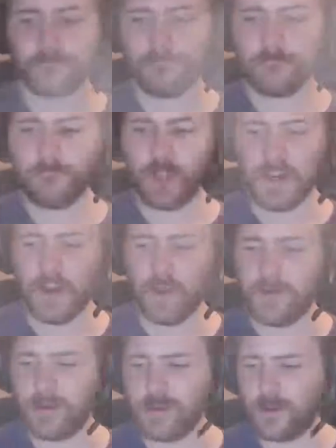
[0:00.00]
Not
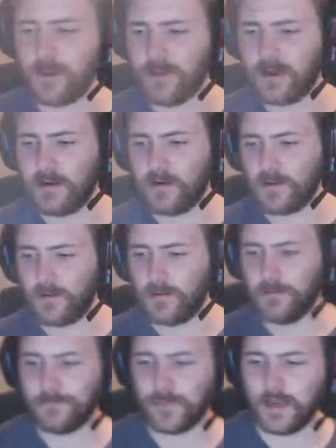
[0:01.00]
bad at all.
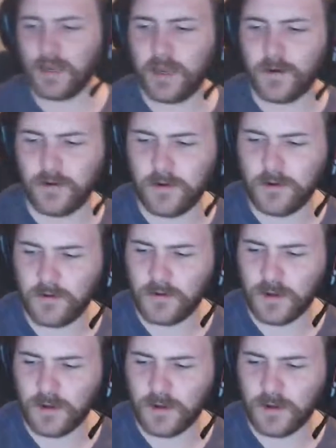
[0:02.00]
I don't know.